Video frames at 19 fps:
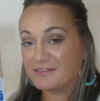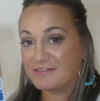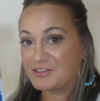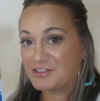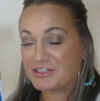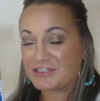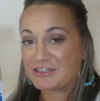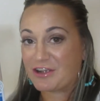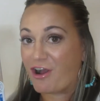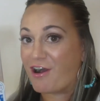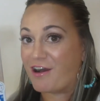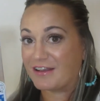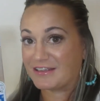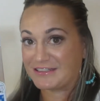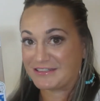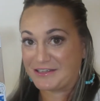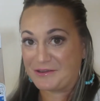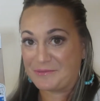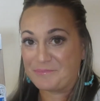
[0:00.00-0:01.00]
just
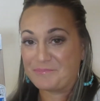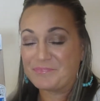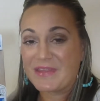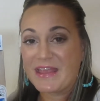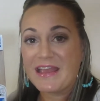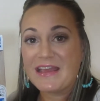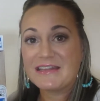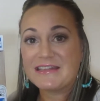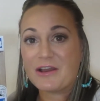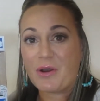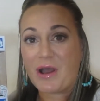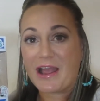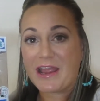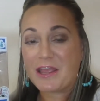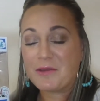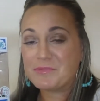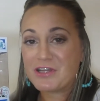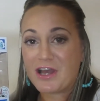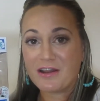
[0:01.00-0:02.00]
awesome. Now, I
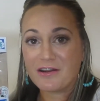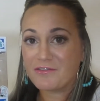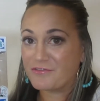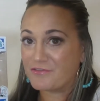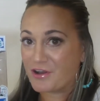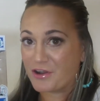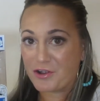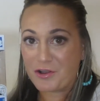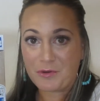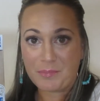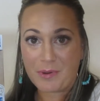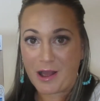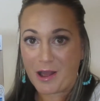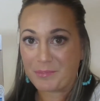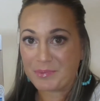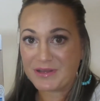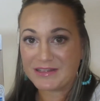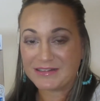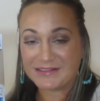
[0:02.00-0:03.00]
am not a Funko
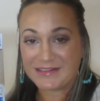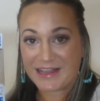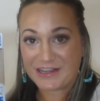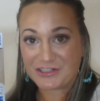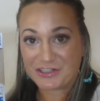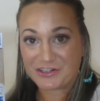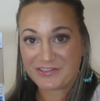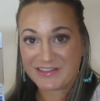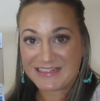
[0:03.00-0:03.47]
Pop collector.